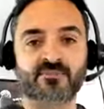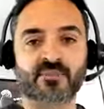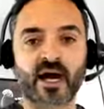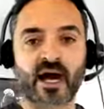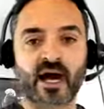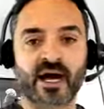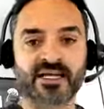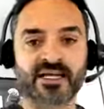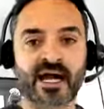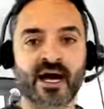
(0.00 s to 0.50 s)

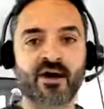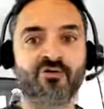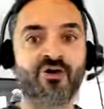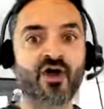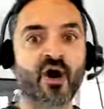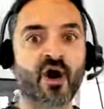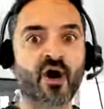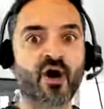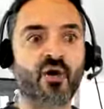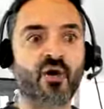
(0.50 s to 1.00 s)
I now
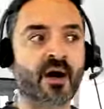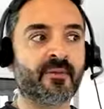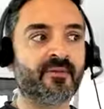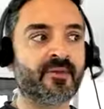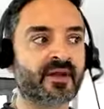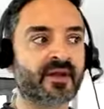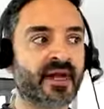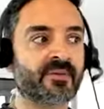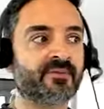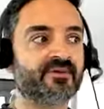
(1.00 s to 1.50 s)
know I've
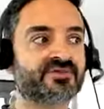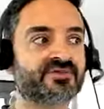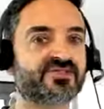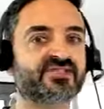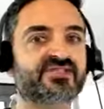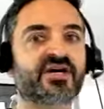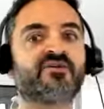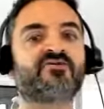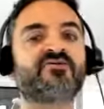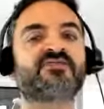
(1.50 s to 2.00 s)
been able to
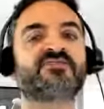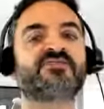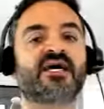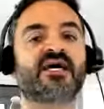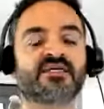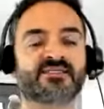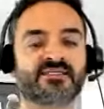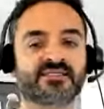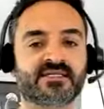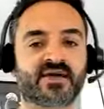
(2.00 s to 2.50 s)
self
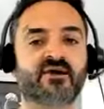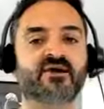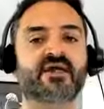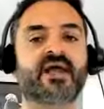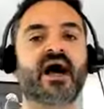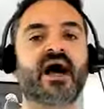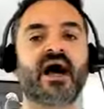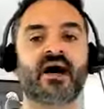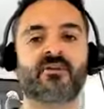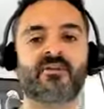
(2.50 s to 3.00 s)
assess and go,
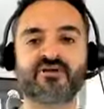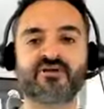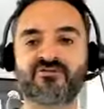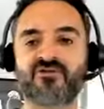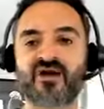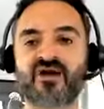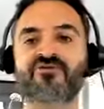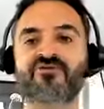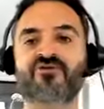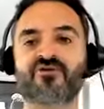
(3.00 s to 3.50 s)
yeah, I'm in
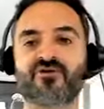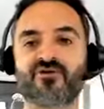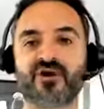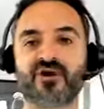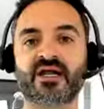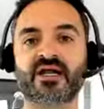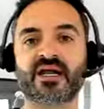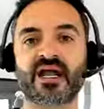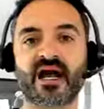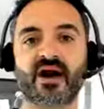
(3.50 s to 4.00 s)
ventral
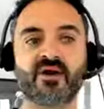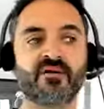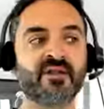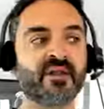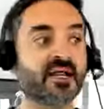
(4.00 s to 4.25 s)
right now.